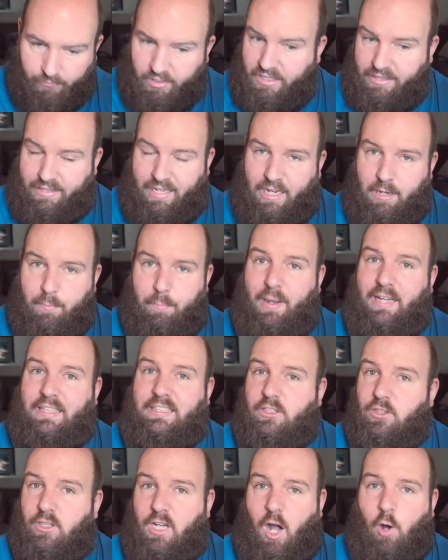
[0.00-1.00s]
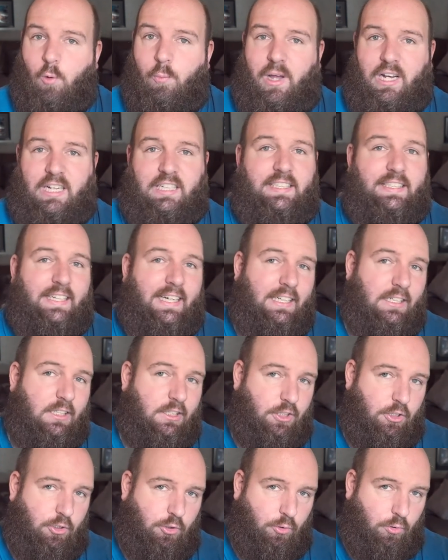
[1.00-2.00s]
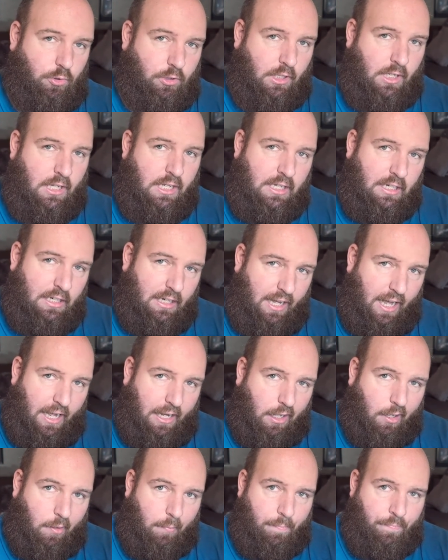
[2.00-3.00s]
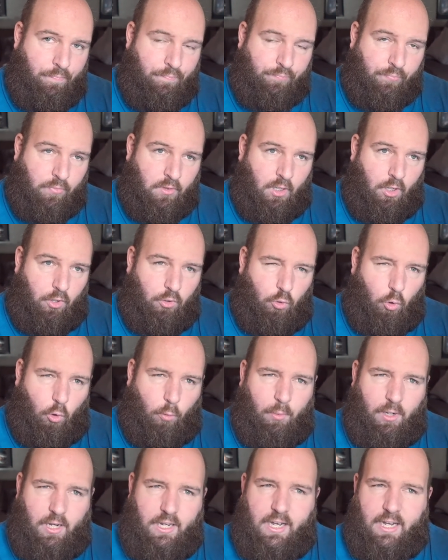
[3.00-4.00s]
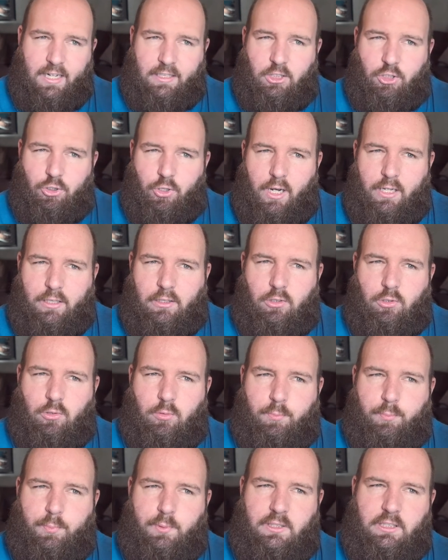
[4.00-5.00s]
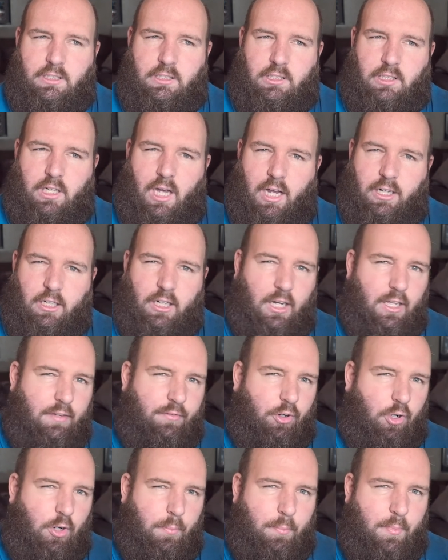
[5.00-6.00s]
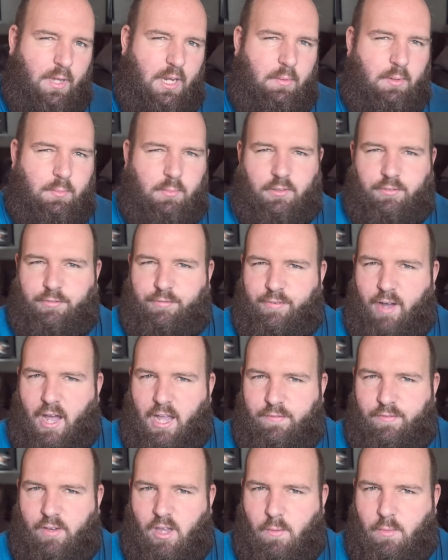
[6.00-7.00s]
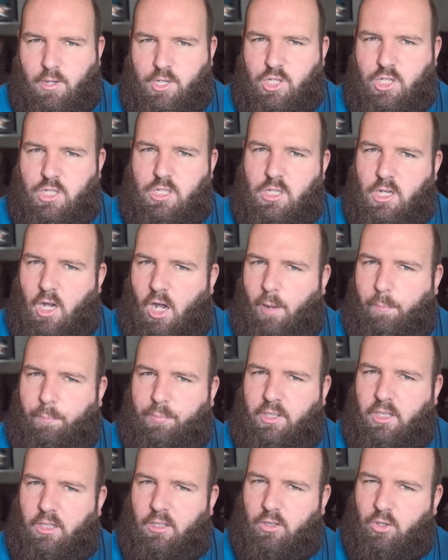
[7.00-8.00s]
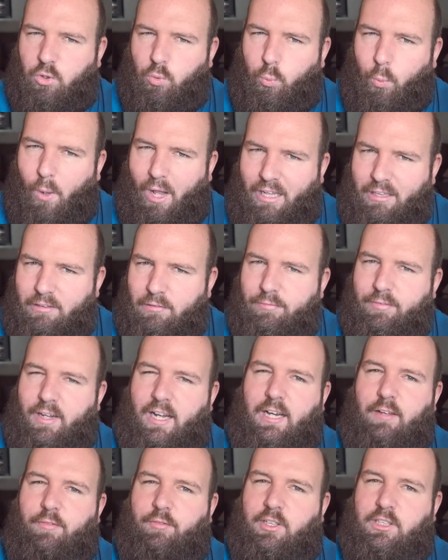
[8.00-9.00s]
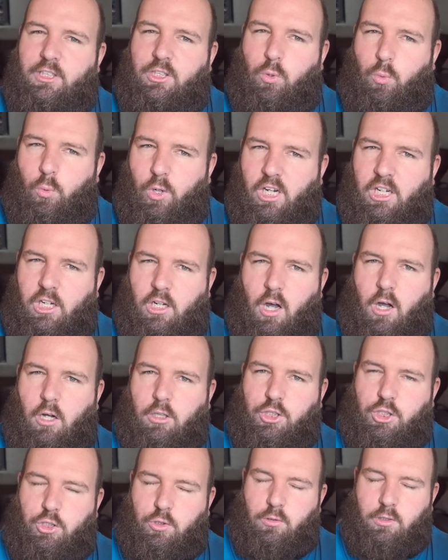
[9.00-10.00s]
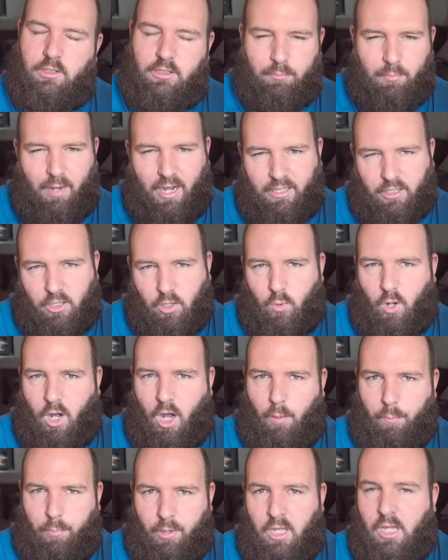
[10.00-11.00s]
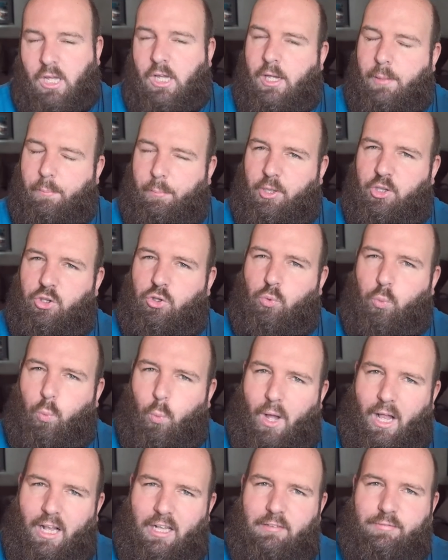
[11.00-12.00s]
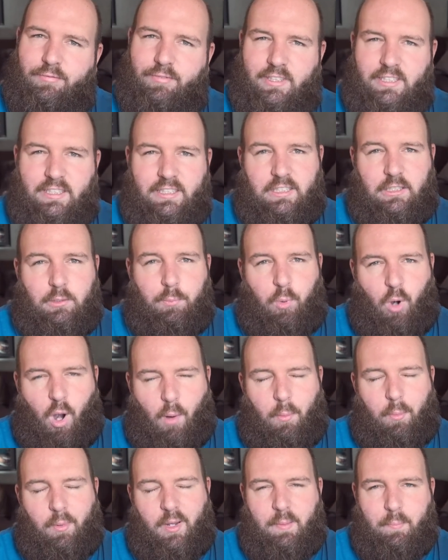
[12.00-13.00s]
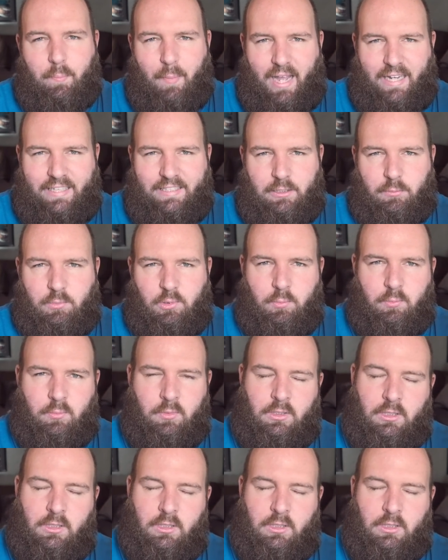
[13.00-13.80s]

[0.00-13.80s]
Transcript: That depends on how many styles you do. Like, normally I try to be, I deliver a minimum of five images up till twelve, and if it's a really long shoot it might go up. But twelve is probably maximum.